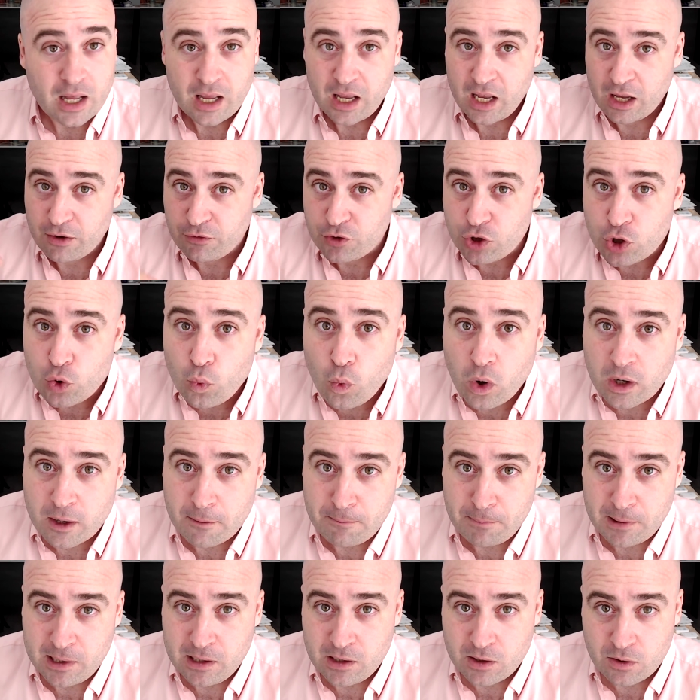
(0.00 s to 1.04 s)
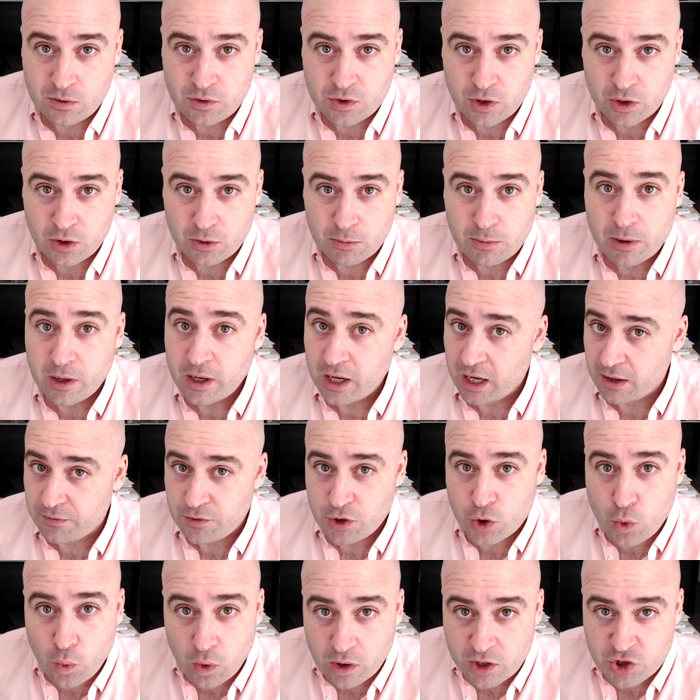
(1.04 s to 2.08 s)
If you want to beat YouTube, if
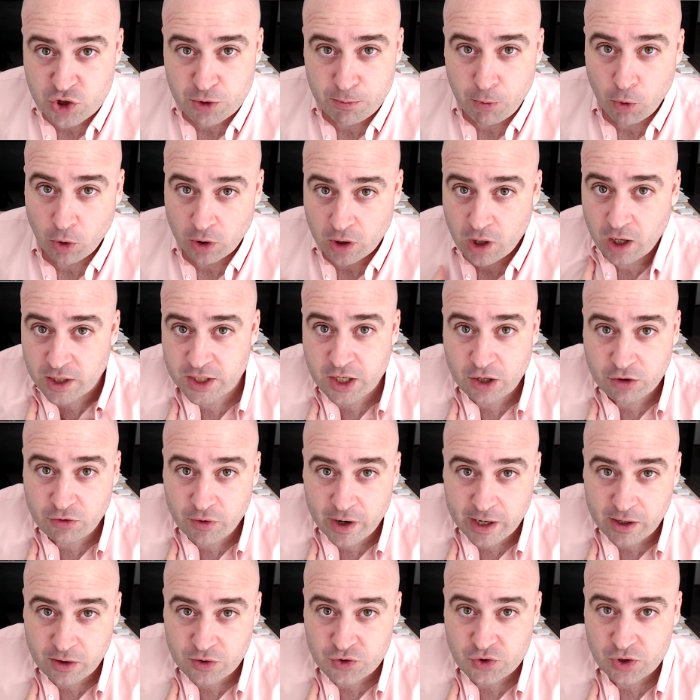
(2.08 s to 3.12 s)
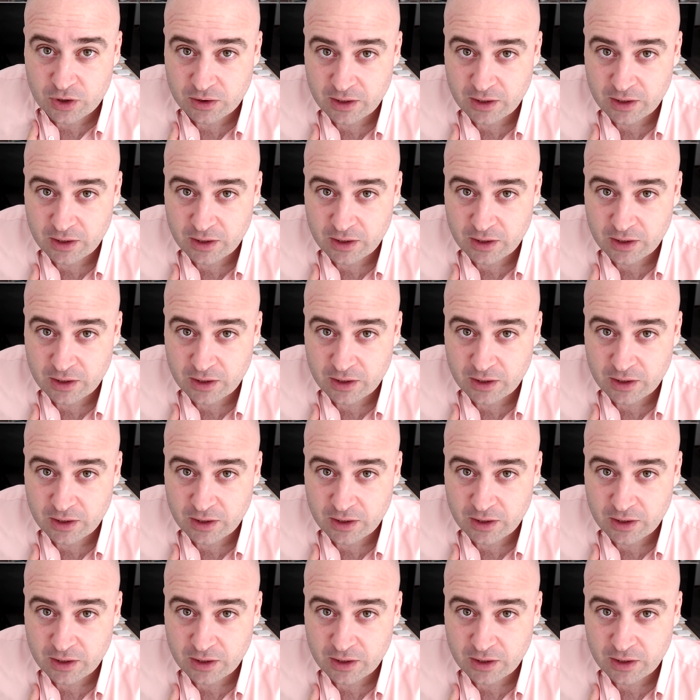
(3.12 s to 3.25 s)
you want to support content creators